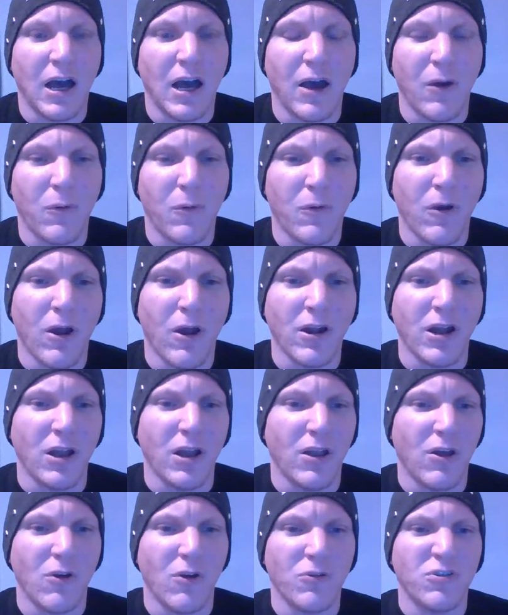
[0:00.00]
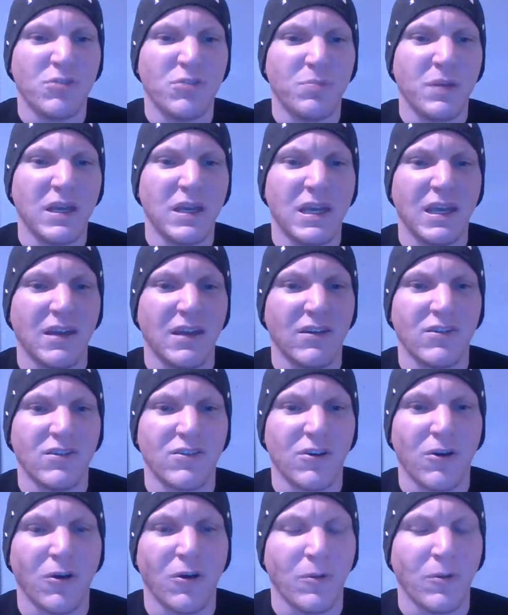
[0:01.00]
We're on a no
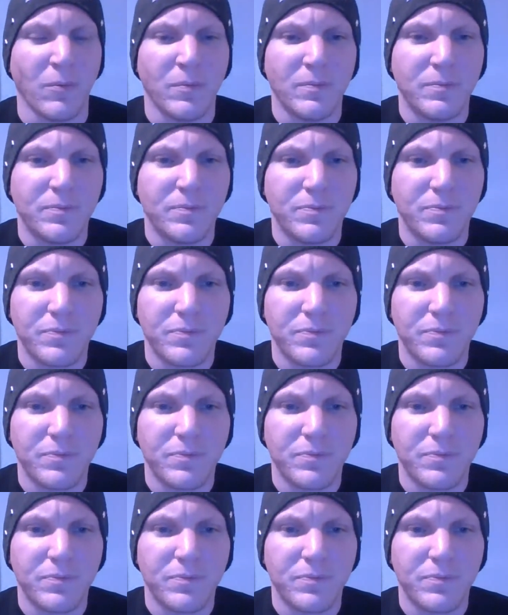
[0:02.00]
speakings term.